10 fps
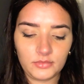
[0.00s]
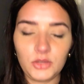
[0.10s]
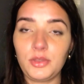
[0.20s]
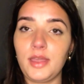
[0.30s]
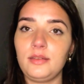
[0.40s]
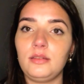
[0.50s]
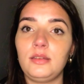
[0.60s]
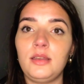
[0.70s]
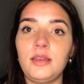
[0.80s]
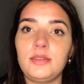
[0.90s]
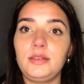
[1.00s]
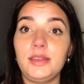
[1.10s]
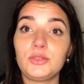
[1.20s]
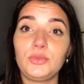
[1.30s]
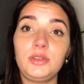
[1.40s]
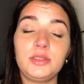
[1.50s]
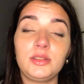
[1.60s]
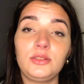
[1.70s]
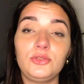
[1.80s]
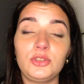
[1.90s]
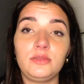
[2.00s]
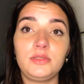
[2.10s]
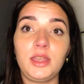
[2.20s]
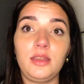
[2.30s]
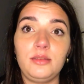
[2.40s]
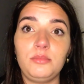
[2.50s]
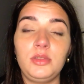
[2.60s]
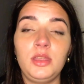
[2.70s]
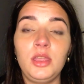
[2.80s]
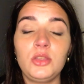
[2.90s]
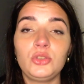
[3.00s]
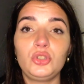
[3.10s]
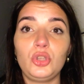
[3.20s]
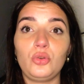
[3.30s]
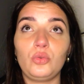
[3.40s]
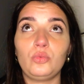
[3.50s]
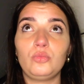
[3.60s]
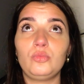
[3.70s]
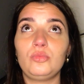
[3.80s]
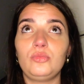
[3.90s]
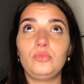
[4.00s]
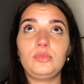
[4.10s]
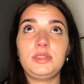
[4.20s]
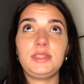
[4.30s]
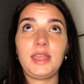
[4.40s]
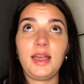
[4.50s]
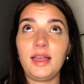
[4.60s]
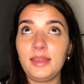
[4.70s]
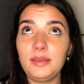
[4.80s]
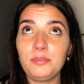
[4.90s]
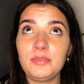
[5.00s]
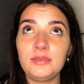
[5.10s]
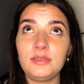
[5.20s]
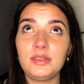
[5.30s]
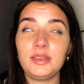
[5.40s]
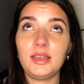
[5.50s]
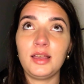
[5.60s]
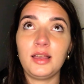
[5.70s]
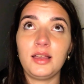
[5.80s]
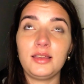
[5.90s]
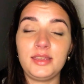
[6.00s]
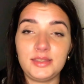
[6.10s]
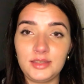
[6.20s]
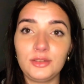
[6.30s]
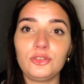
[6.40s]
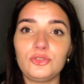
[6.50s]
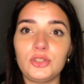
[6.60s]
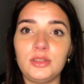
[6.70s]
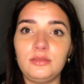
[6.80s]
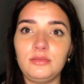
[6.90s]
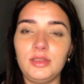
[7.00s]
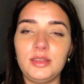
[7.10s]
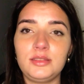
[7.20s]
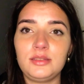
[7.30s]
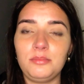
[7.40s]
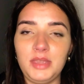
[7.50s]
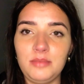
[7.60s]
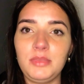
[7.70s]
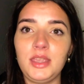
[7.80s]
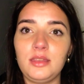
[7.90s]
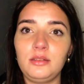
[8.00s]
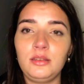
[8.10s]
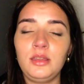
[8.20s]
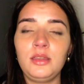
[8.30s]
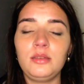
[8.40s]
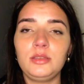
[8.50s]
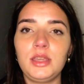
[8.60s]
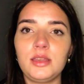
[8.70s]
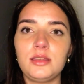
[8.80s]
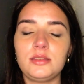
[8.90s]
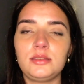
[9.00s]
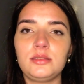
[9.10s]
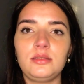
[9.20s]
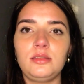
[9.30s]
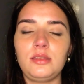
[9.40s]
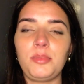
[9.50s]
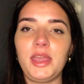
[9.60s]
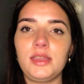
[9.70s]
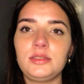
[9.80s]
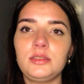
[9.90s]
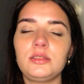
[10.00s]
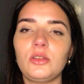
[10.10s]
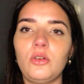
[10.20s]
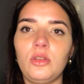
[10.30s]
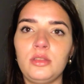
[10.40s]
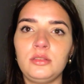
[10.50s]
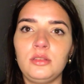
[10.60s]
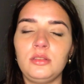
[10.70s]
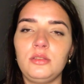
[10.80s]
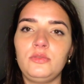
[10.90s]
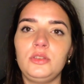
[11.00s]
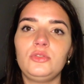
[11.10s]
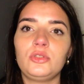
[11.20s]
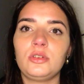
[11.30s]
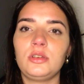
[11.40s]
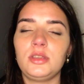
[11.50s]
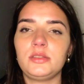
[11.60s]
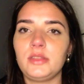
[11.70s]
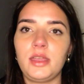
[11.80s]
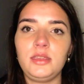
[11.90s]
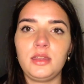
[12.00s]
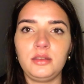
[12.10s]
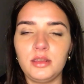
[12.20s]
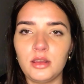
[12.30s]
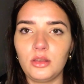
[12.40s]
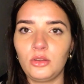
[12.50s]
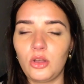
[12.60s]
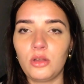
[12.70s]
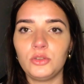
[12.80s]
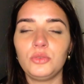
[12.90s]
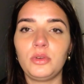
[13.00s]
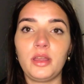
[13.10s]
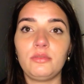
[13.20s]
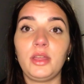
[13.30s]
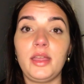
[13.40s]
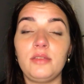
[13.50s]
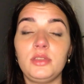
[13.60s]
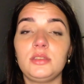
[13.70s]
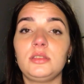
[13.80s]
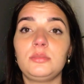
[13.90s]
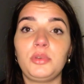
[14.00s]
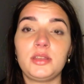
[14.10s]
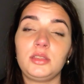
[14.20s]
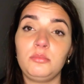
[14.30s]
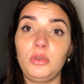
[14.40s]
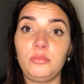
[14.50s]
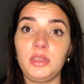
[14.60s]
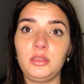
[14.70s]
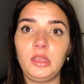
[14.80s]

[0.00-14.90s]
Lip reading: Okay, the next one is the illusion of time. So time is an illusion. It's man-made because the past is gone, the future is not yet here. All you will ever have is this present moment.